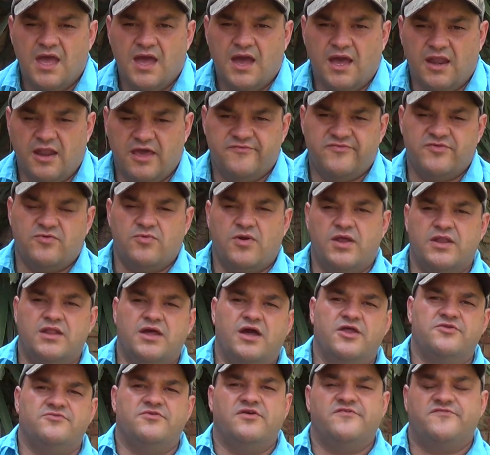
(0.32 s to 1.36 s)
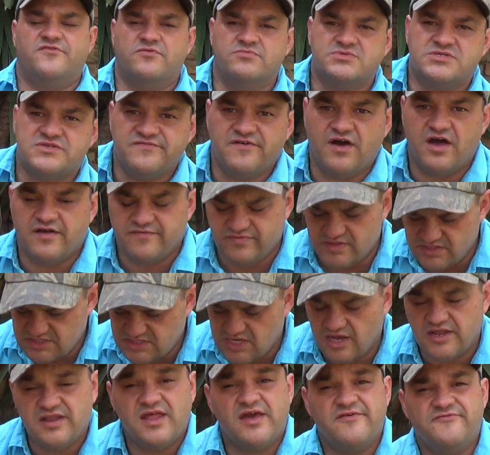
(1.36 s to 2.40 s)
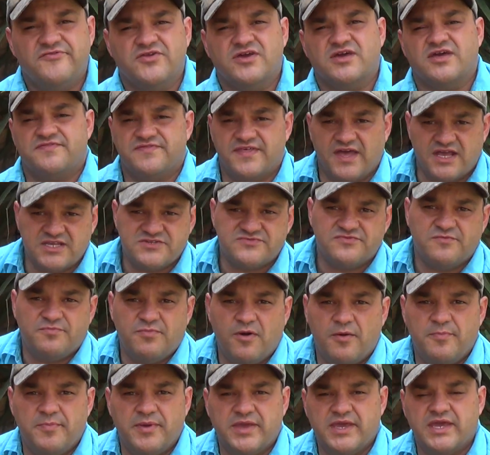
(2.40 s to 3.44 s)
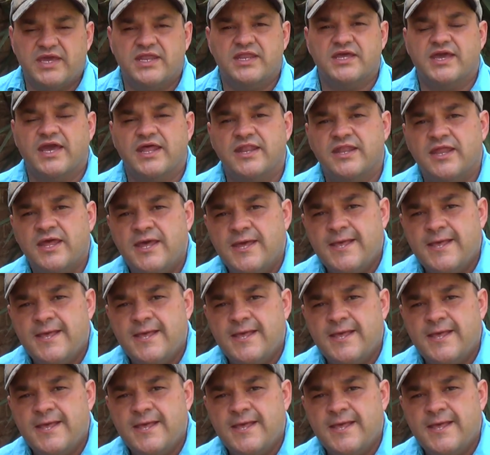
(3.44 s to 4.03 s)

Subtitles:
Hello everyone, Andre from Survival Zone Africa. Thanks for popping in again.